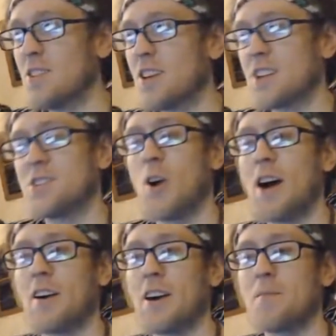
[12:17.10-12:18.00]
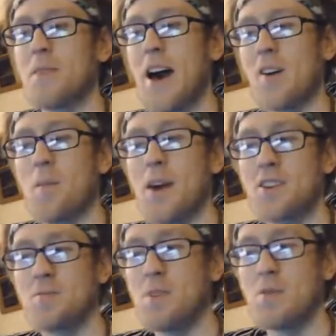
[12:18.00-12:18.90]
know how I am now. Imagine me
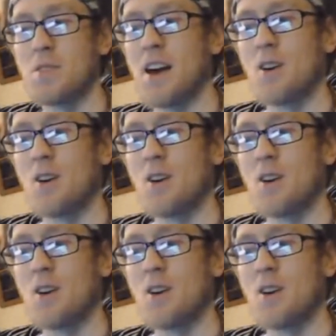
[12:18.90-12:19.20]
without